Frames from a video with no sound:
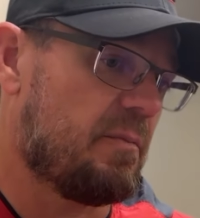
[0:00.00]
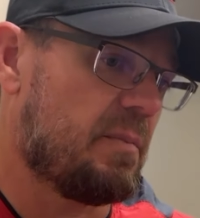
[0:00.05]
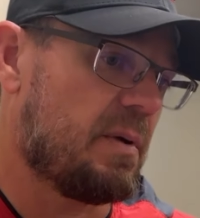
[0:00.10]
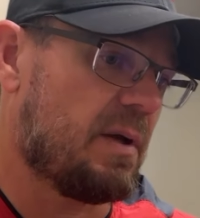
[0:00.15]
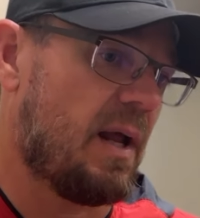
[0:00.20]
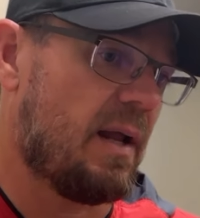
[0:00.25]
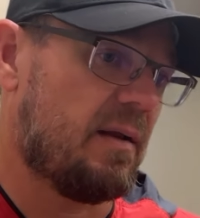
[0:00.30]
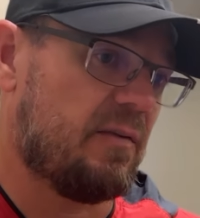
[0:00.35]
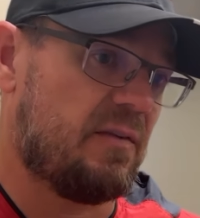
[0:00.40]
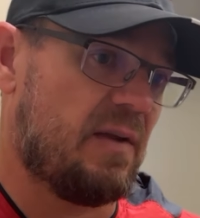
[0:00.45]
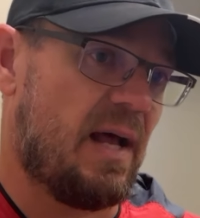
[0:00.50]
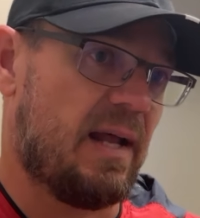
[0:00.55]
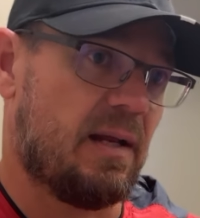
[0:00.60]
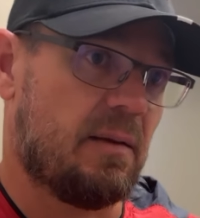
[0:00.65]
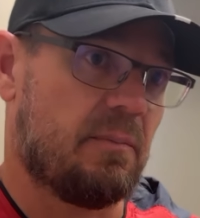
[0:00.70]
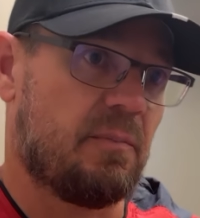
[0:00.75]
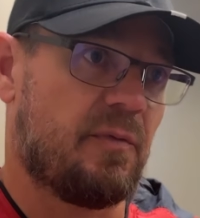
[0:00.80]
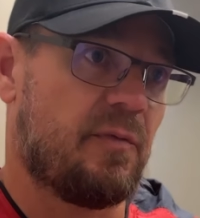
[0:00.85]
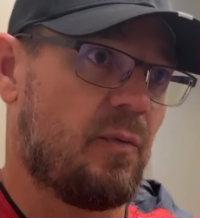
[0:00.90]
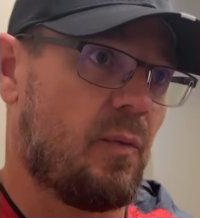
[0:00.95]
But I decided
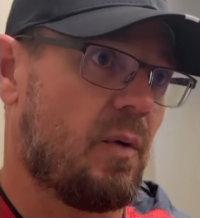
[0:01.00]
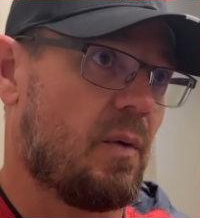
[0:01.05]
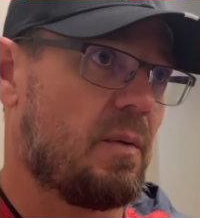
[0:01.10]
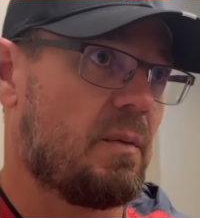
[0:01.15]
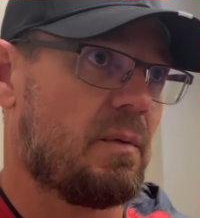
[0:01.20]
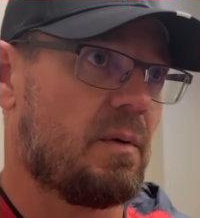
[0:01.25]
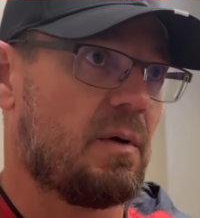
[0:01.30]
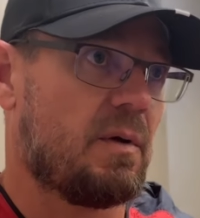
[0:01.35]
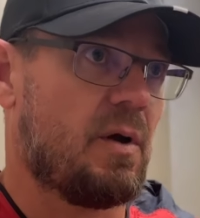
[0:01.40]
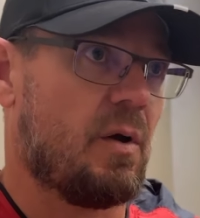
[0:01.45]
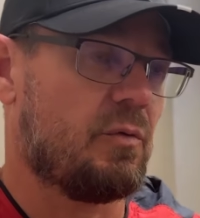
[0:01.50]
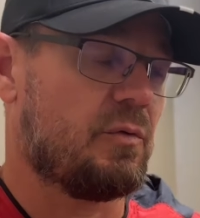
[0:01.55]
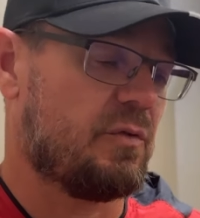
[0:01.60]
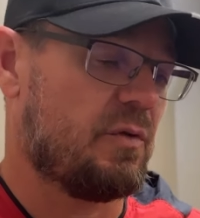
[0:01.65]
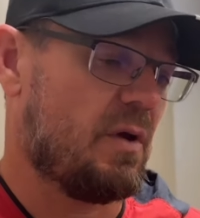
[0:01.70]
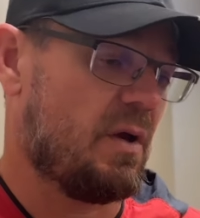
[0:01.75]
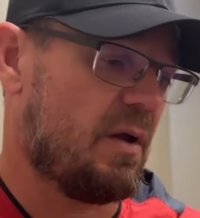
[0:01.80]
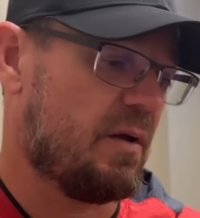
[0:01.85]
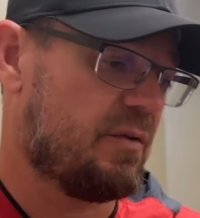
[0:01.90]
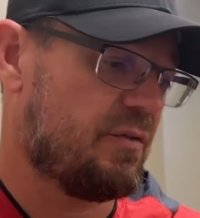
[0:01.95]
before Coach
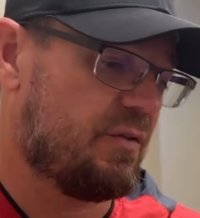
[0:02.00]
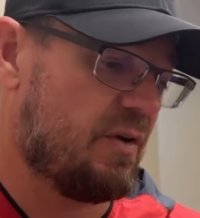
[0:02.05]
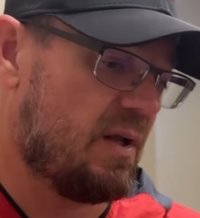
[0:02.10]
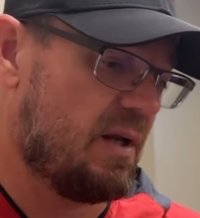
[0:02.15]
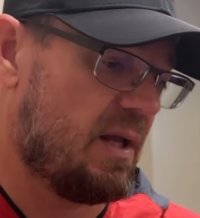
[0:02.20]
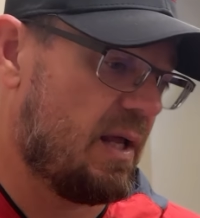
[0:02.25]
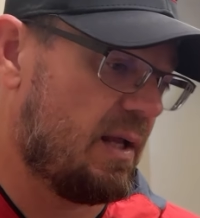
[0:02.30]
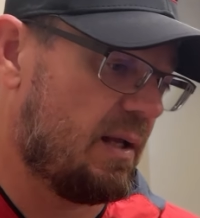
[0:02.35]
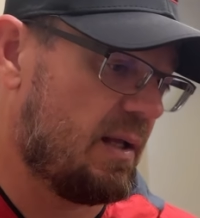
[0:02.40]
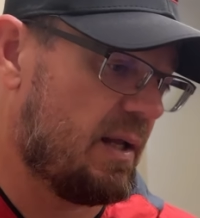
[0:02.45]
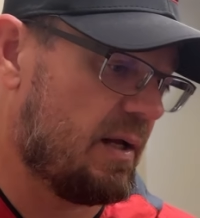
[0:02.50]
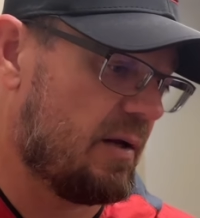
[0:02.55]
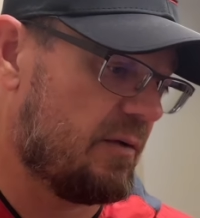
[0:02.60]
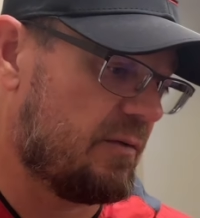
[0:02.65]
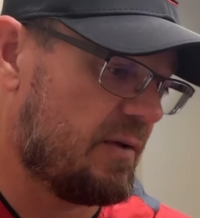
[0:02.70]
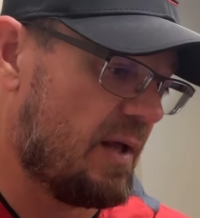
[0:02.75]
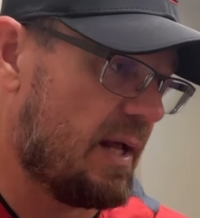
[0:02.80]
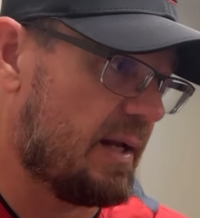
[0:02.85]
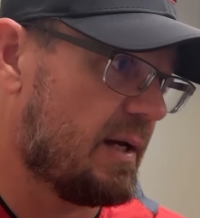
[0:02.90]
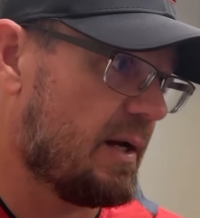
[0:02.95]
Shanahan let us
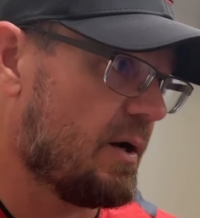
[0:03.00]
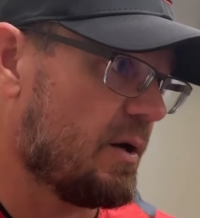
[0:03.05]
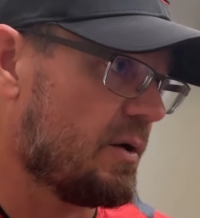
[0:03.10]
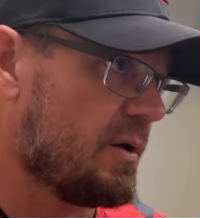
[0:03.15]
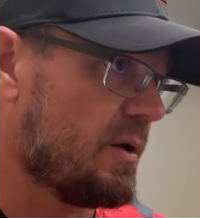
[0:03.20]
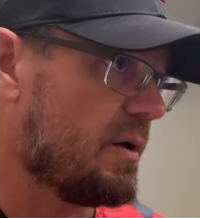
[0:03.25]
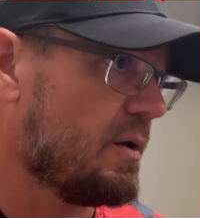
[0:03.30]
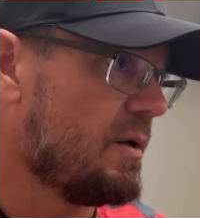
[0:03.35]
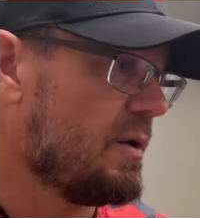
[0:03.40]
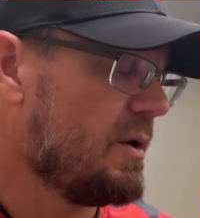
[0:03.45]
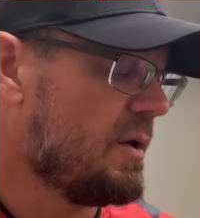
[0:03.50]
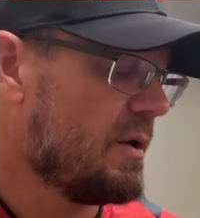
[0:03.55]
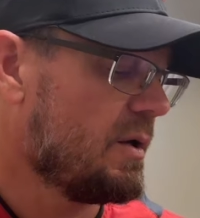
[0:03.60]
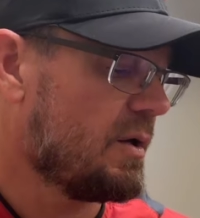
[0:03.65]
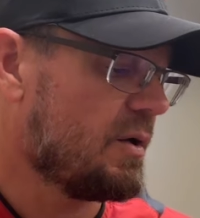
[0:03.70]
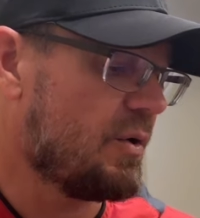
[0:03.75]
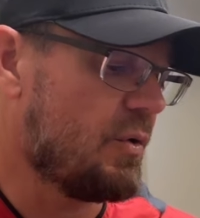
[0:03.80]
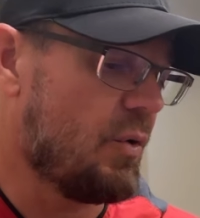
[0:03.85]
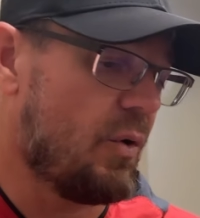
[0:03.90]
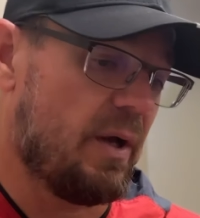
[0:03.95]
out of here to
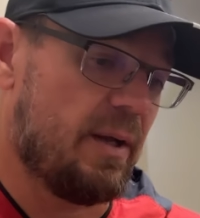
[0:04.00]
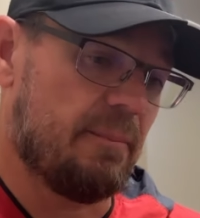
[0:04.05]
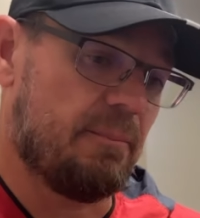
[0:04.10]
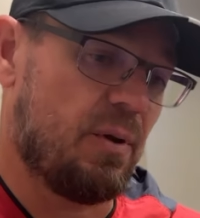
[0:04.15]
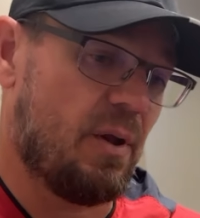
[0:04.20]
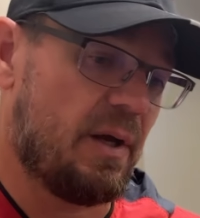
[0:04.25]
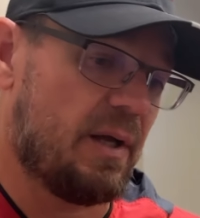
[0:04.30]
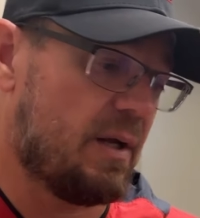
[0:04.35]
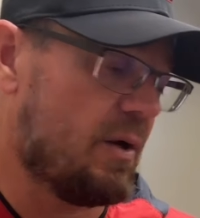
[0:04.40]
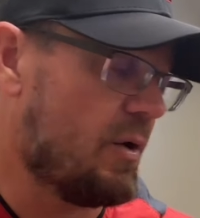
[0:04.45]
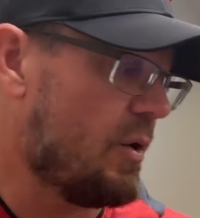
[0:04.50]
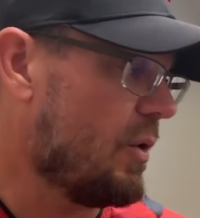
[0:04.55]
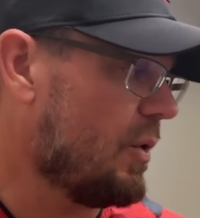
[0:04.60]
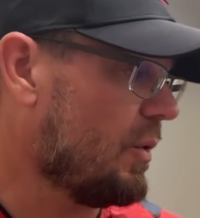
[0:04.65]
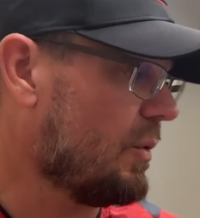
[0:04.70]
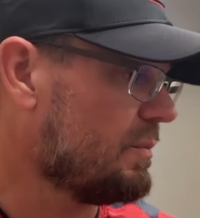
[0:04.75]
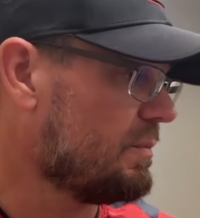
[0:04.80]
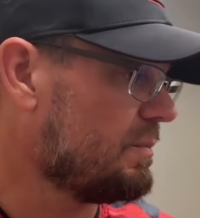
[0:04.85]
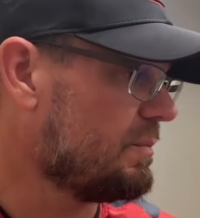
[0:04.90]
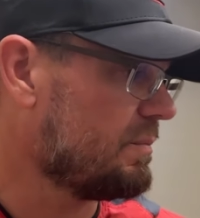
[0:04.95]
go ahead and plug it
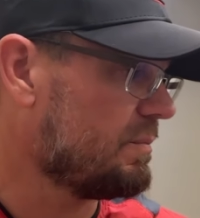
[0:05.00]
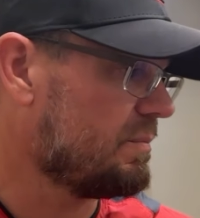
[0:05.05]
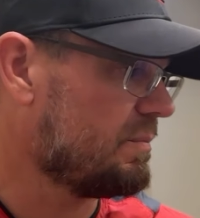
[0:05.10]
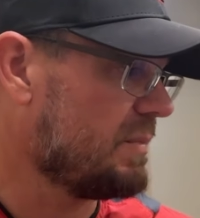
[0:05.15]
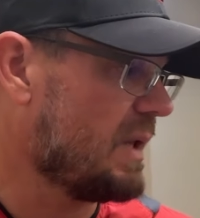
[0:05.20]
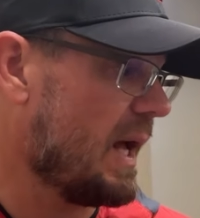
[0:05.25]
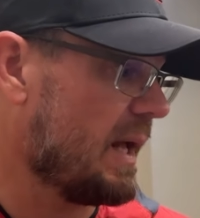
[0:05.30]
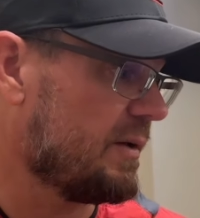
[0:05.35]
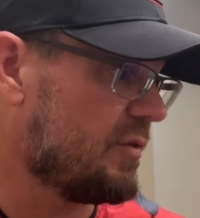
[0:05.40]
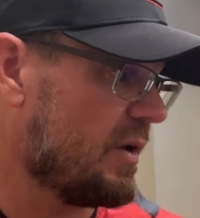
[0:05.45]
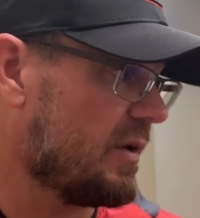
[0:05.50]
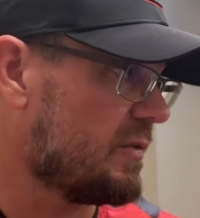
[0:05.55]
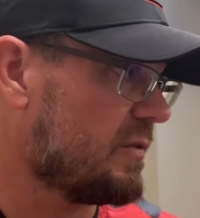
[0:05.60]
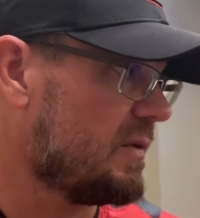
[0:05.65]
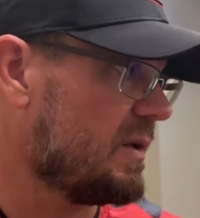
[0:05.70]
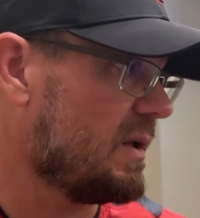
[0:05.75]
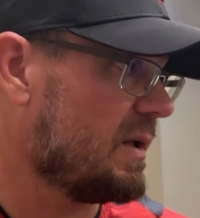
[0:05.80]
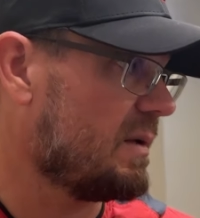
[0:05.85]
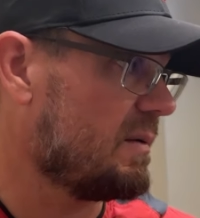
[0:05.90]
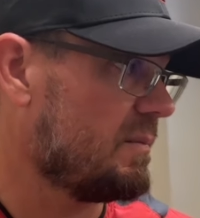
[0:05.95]
on,
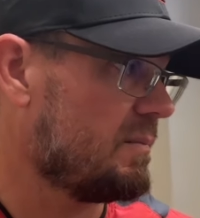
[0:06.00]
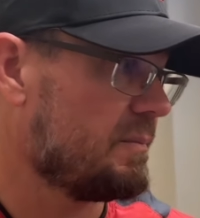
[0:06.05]
digest it,